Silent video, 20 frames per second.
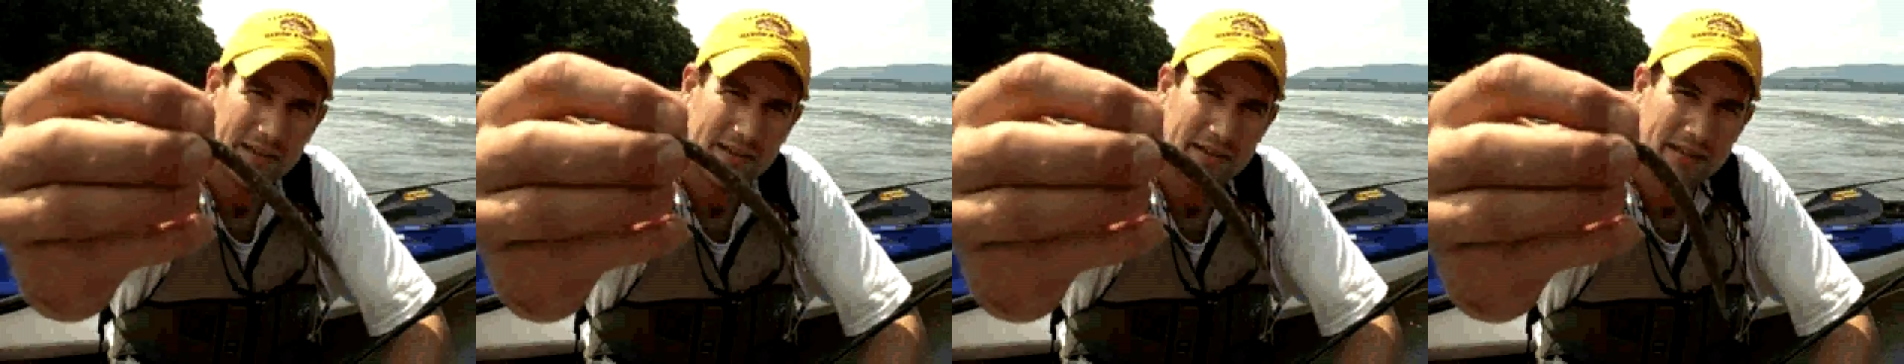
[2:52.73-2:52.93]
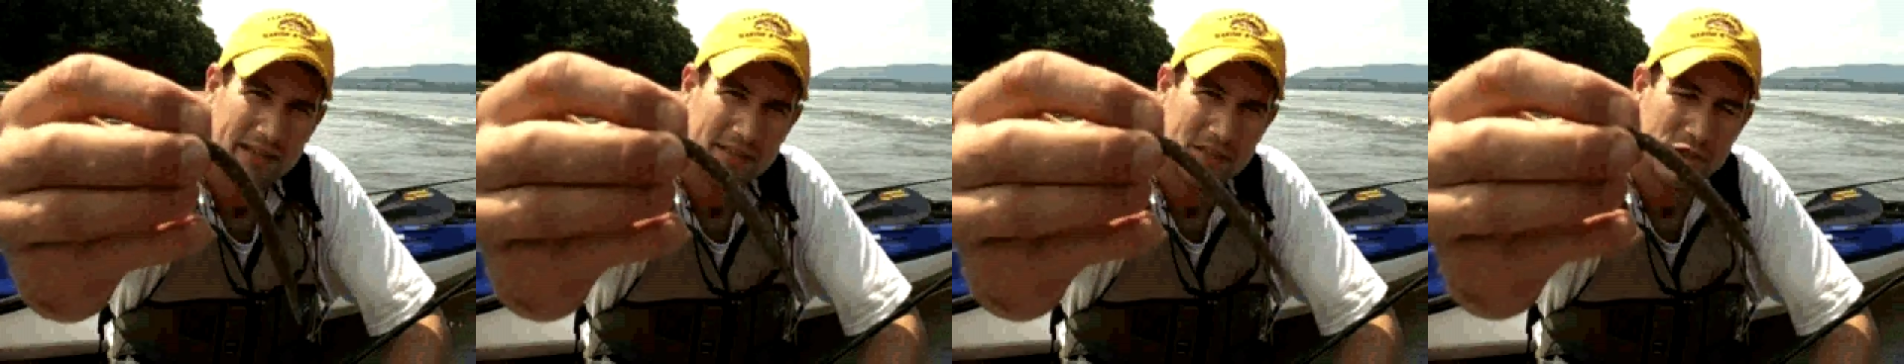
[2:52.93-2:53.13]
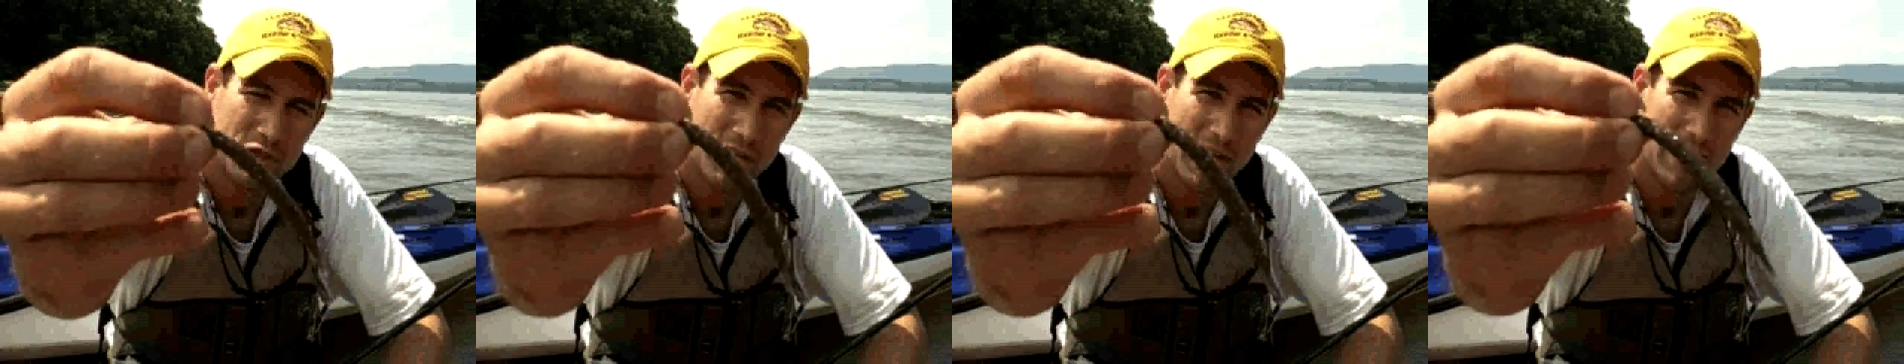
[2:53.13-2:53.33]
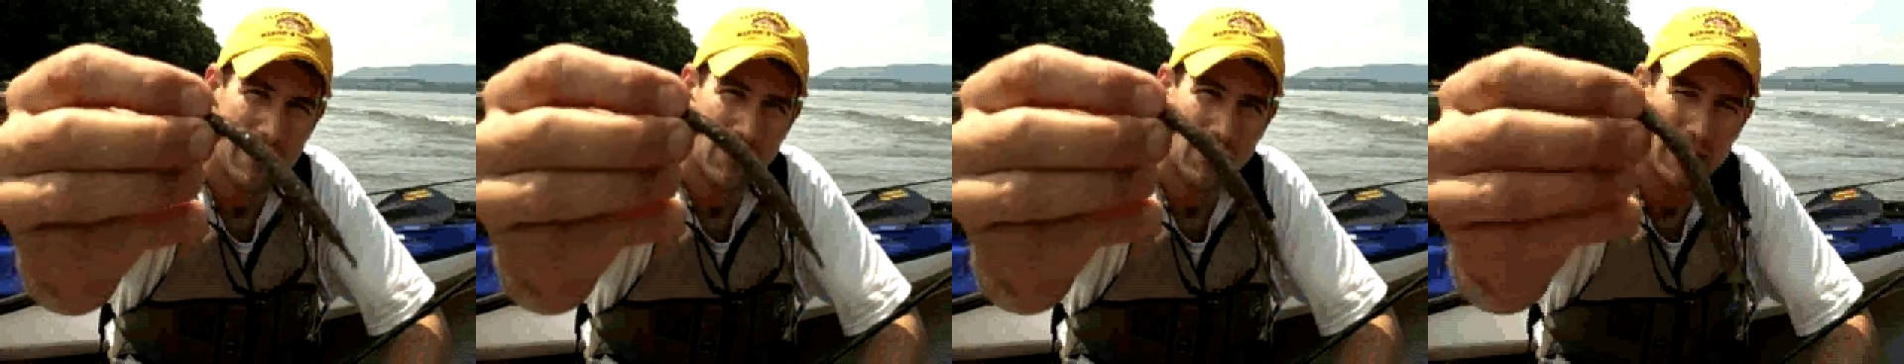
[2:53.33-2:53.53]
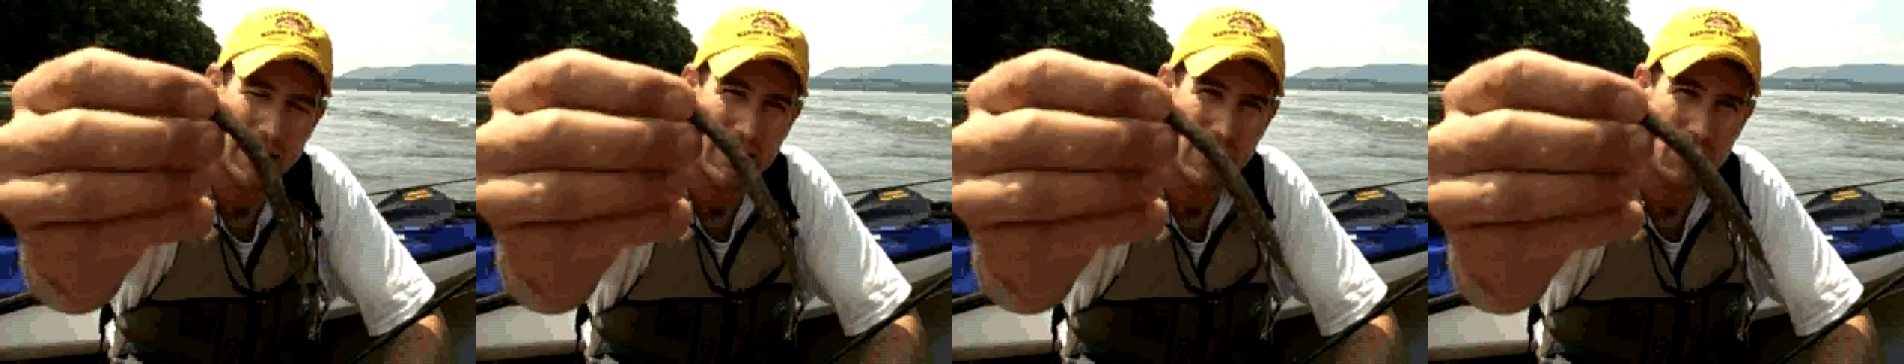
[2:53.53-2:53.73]
It's
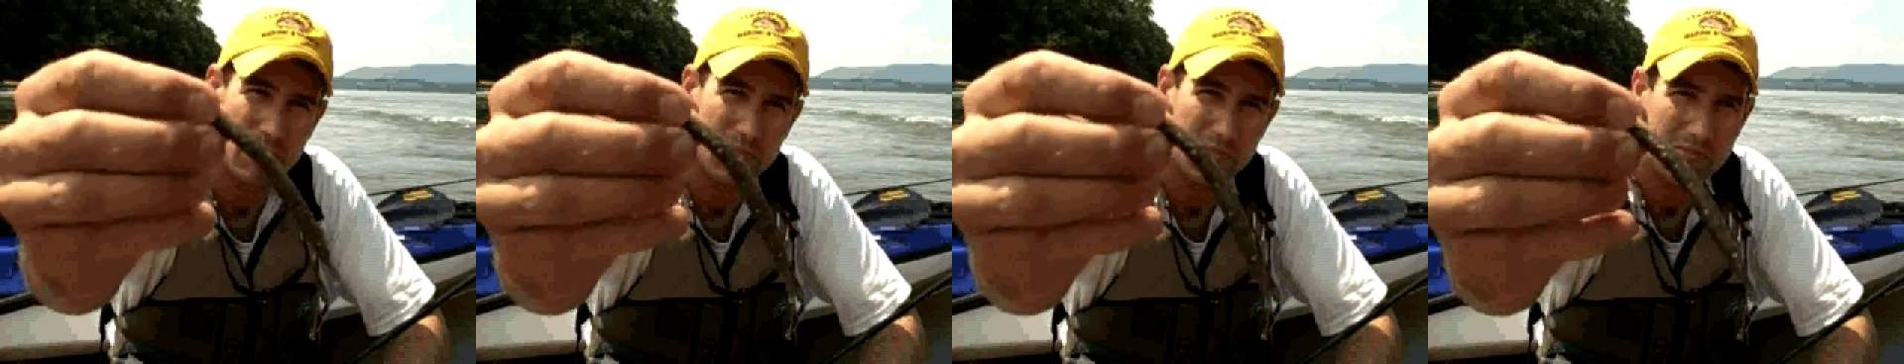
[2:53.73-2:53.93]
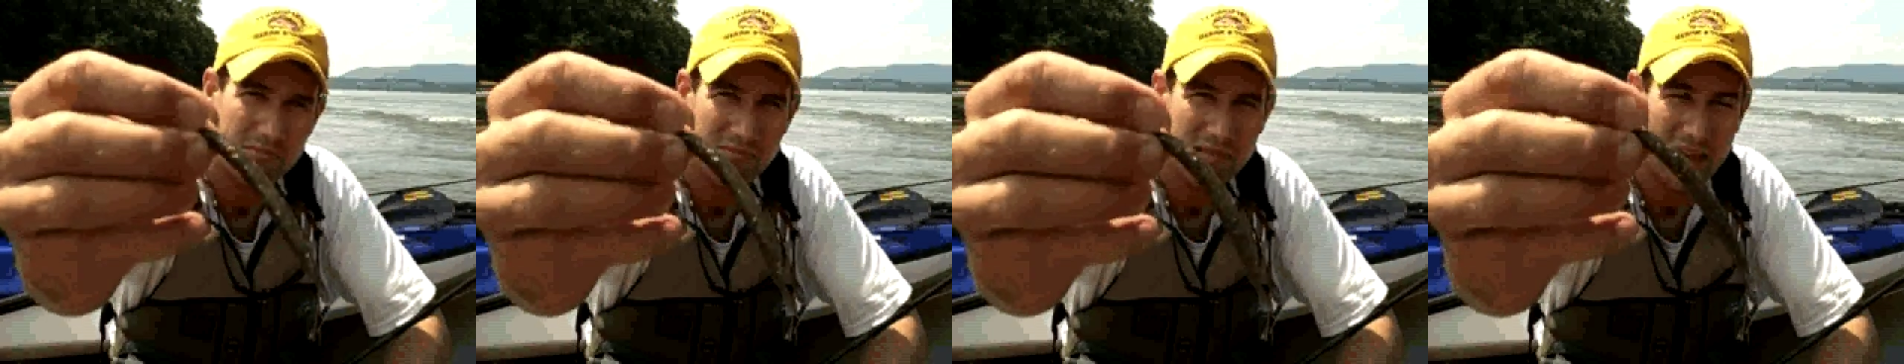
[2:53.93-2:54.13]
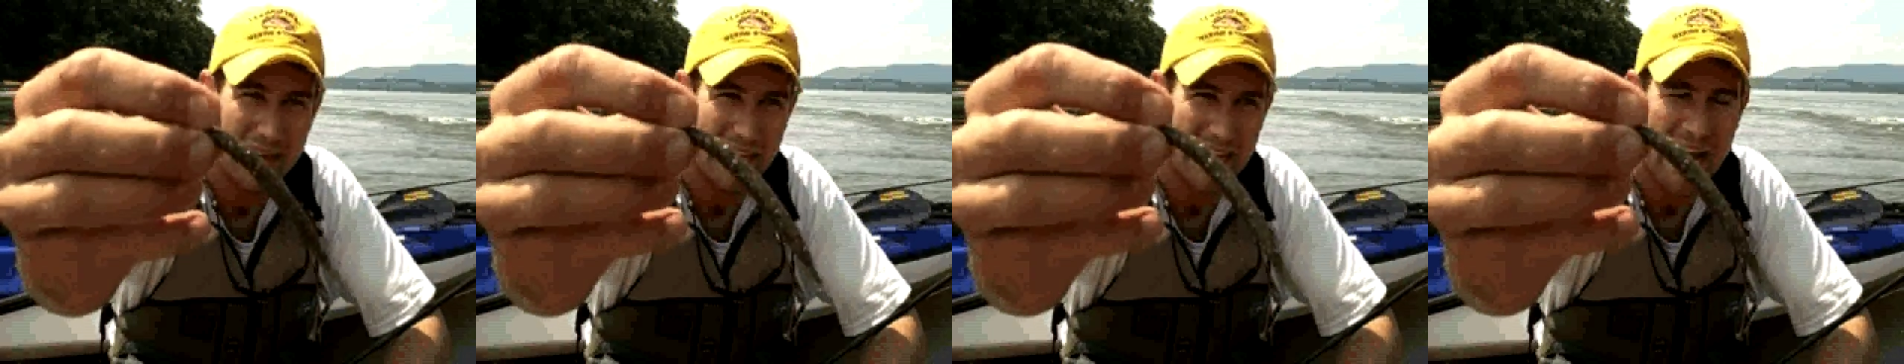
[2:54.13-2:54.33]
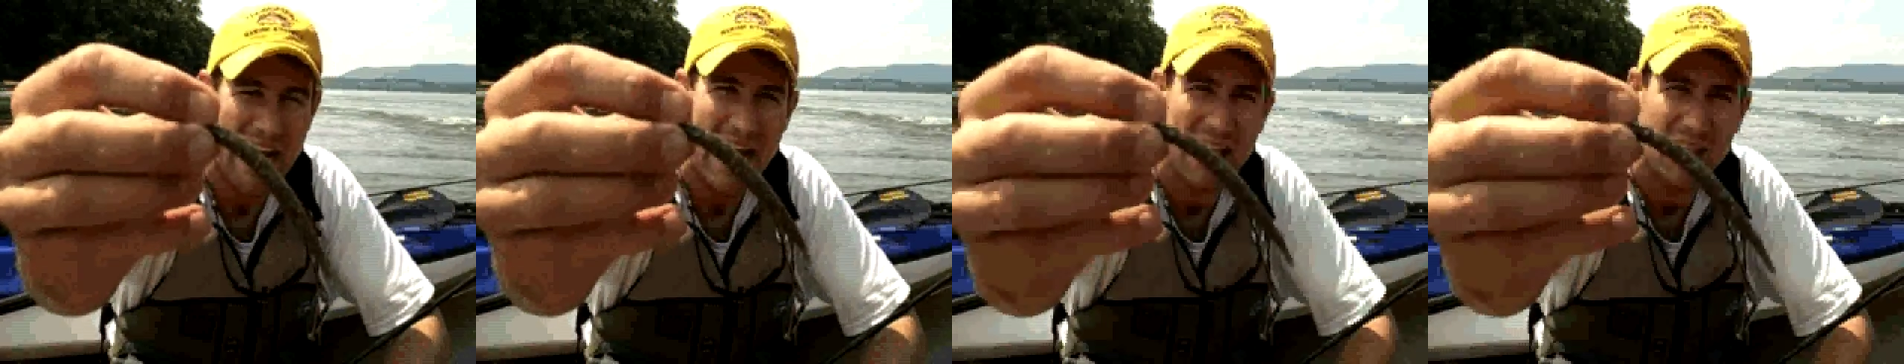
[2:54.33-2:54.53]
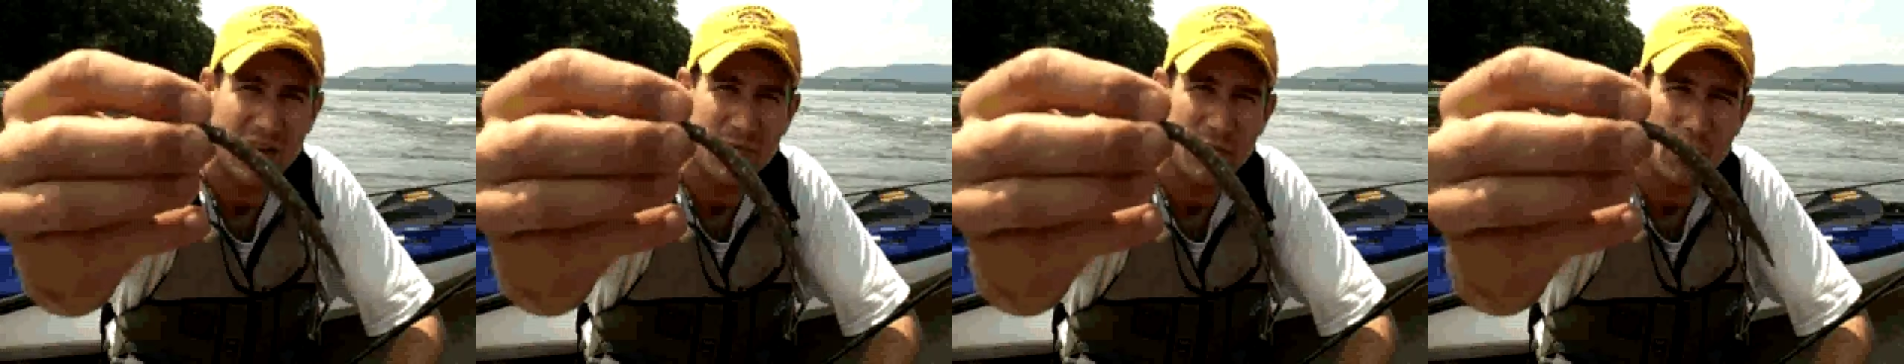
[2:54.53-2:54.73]
generally like an
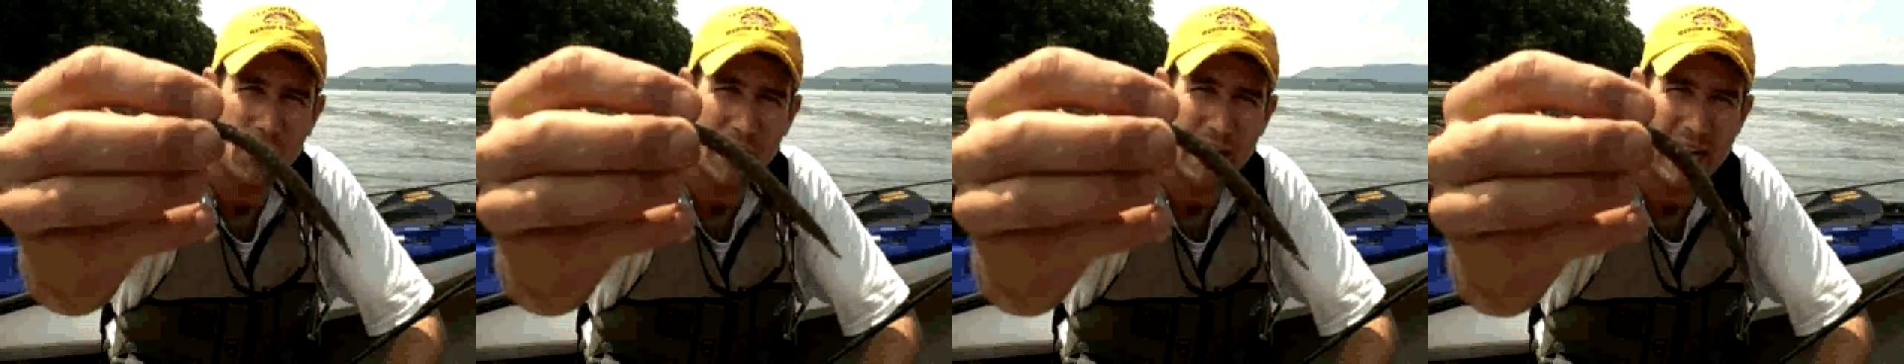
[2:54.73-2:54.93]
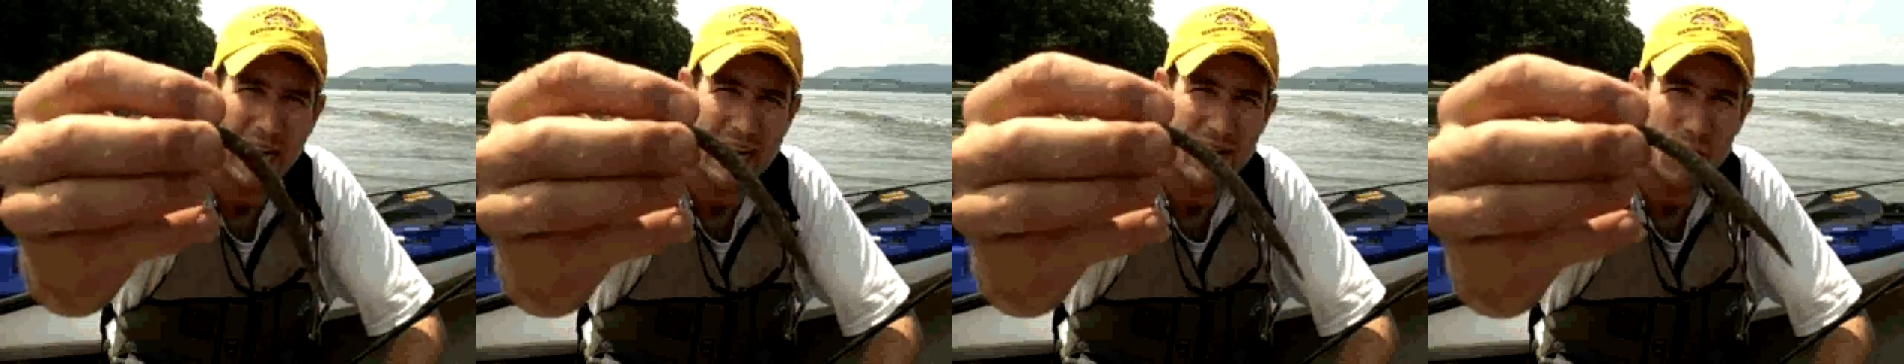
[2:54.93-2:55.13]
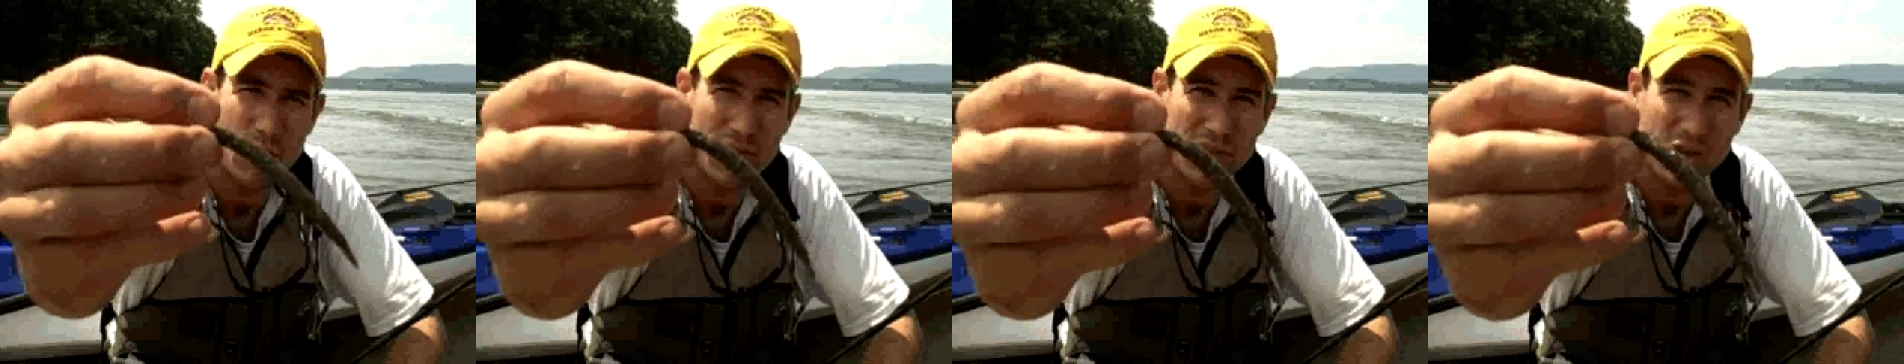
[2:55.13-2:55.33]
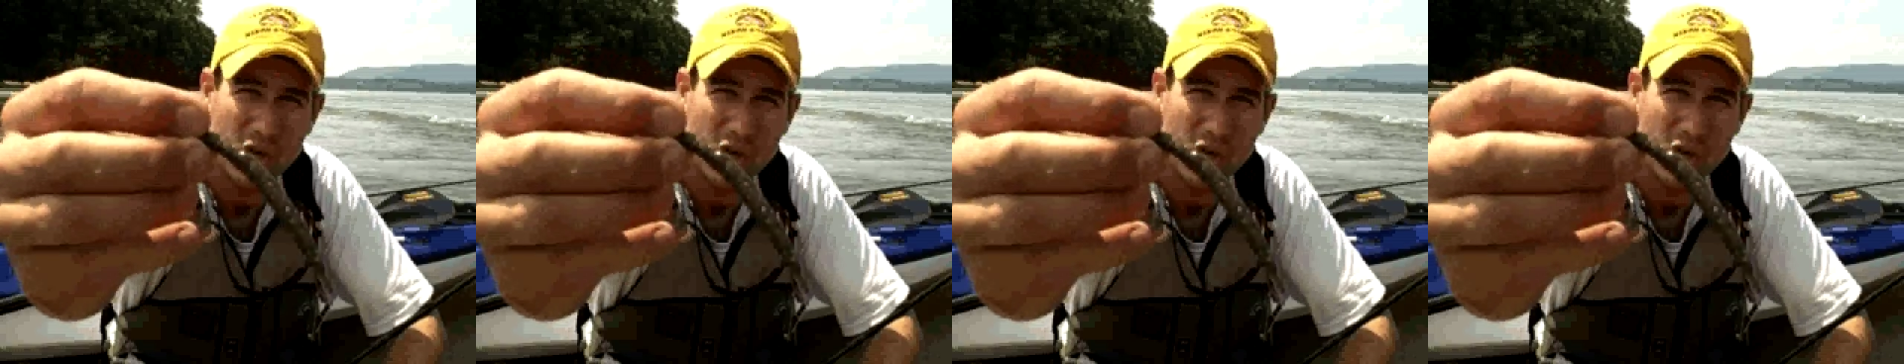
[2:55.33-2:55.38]
olive green with